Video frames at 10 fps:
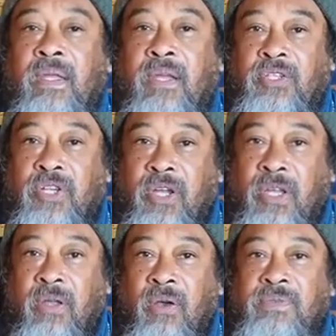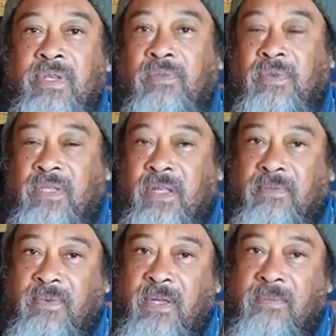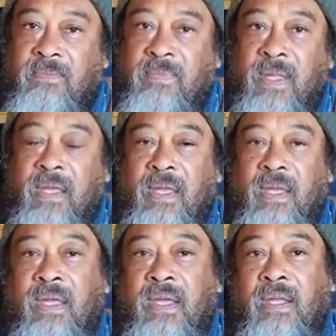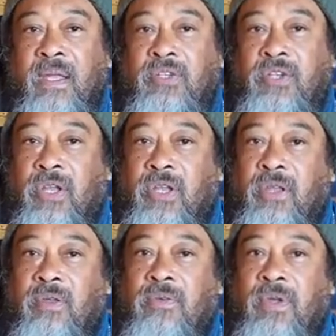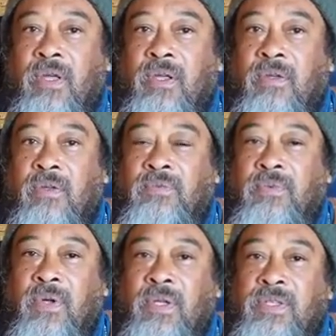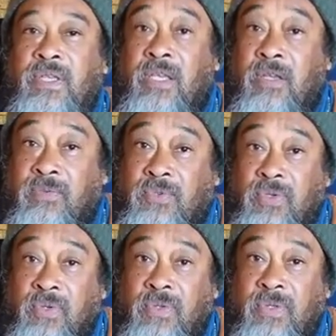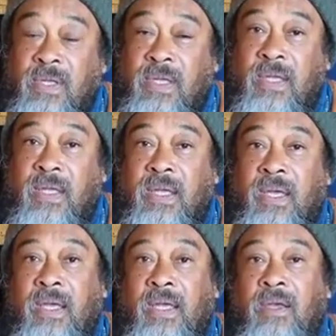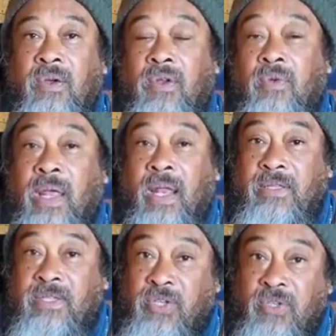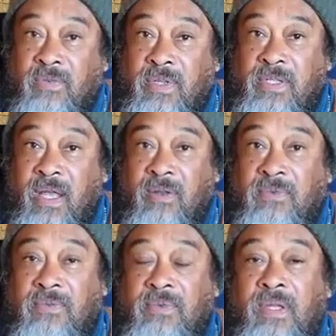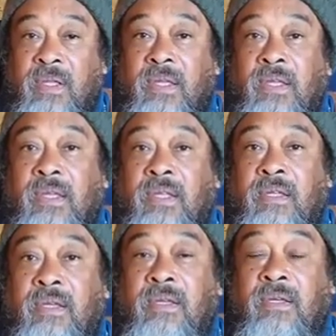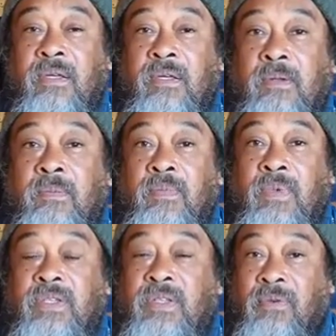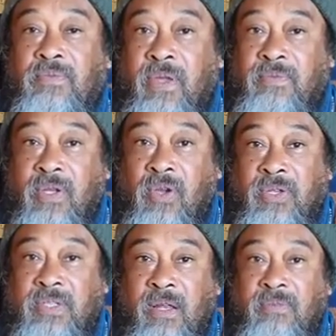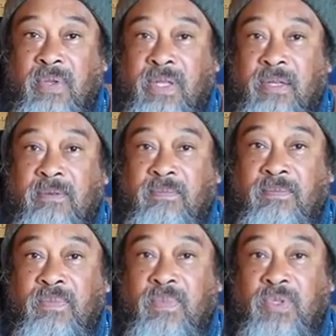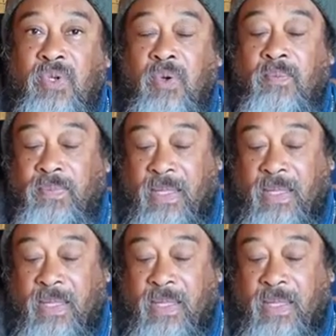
journey of self-discovery, in their journey for the seeking of truth, the realization of the self, the discovery of the God self within. And so